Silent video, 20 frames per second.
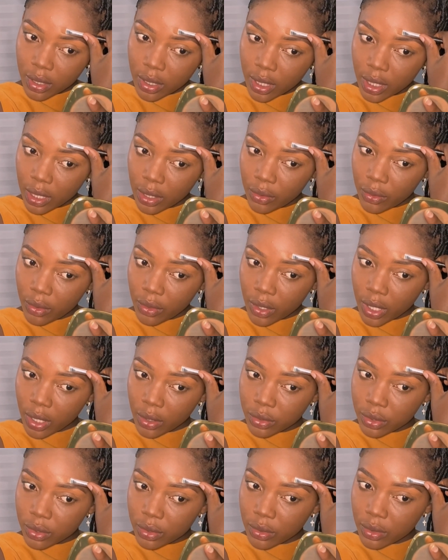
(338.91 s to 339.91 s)
I don't know how
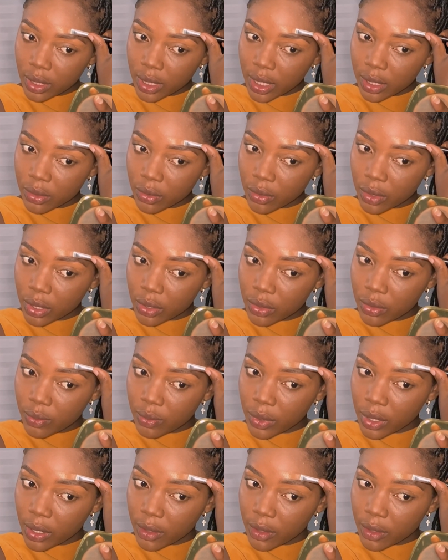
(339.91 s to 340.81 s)
soon that's going to be.